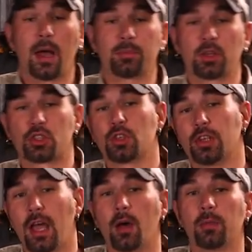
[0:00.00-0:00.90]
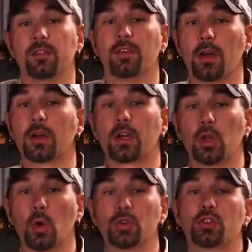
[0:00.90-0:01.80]
optic should now be very
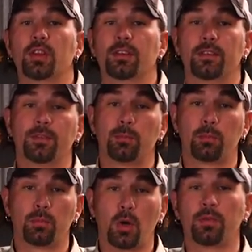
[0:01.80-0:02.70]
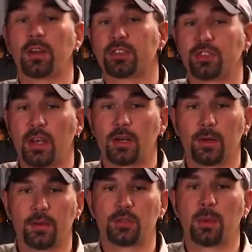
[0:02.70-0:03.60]
close to the perfect center
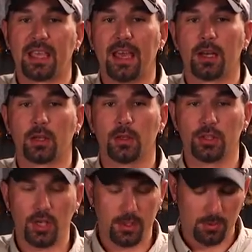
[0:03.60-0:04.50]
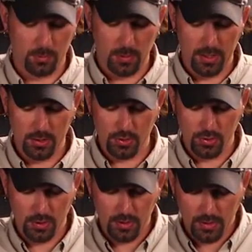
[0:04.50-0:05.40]
of its mechanical adjustment range.